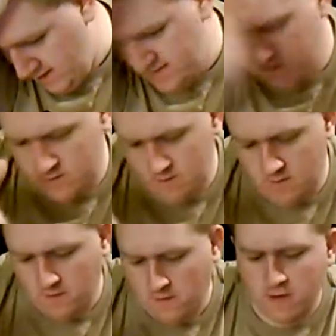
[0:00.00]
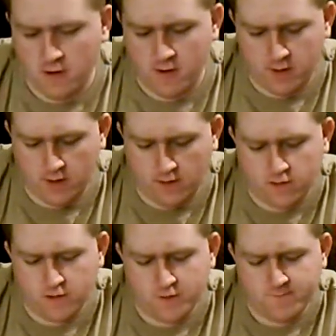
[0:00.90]
These are sort of the long arm
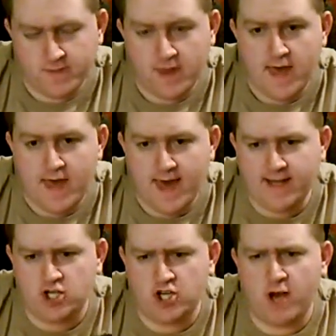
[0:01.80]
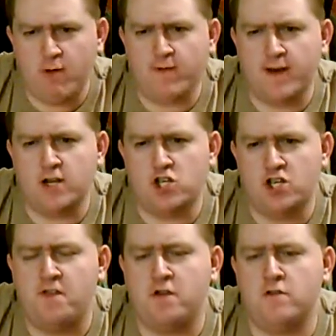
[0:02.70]
colors, and Shockwave kind of
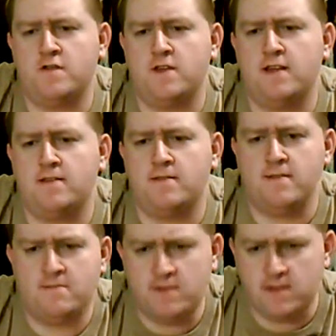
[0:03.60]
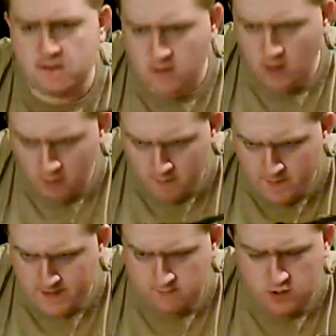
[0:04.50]
shed those and went
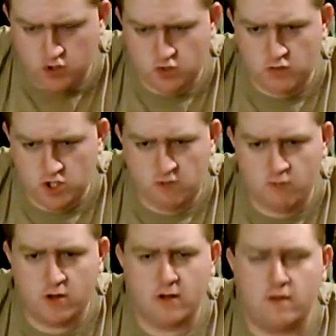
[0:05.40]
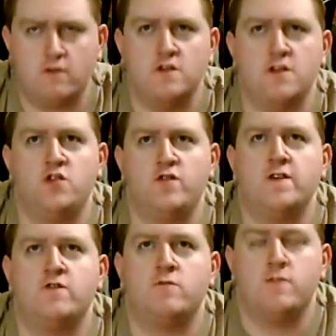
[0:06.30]
back to his usual G1 colors in
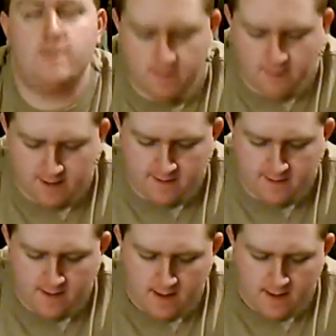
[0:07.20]
Transformers Animated.